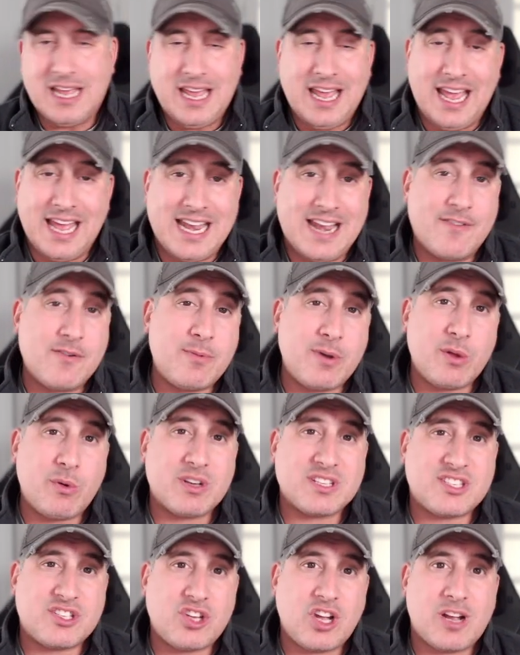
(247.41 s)
And everybody
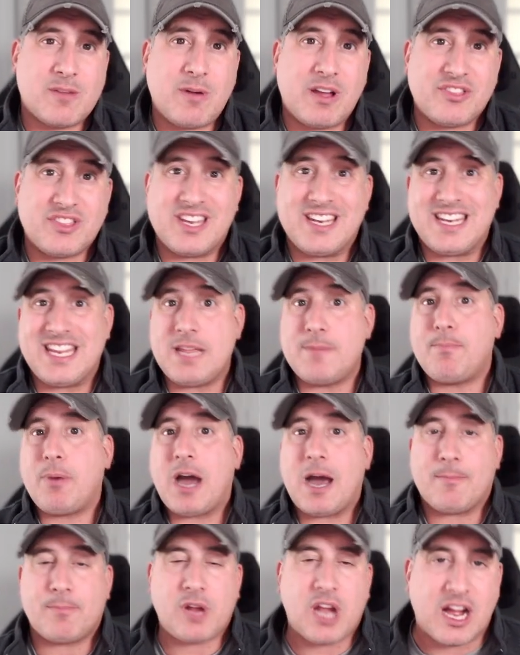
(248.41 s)
wants to talk about the knee
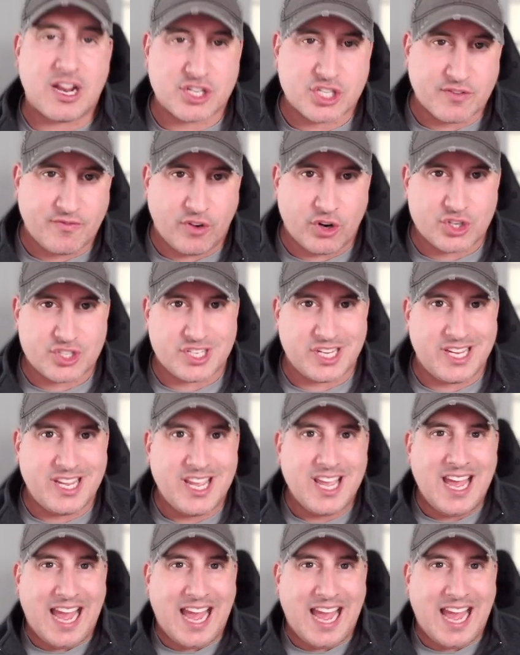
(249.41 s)
pop controversy